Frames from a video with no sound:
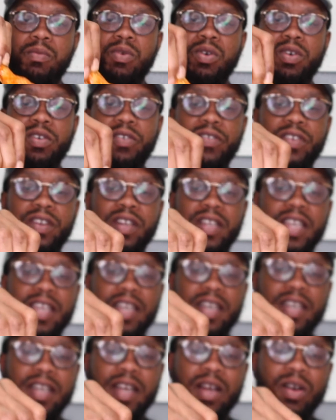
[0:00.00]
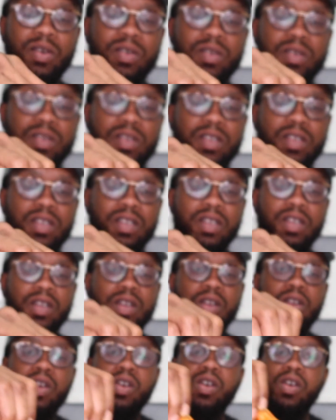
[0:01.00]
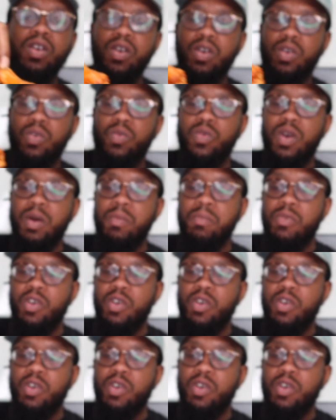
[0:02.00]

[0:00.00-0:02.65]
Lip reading: more for the get out. One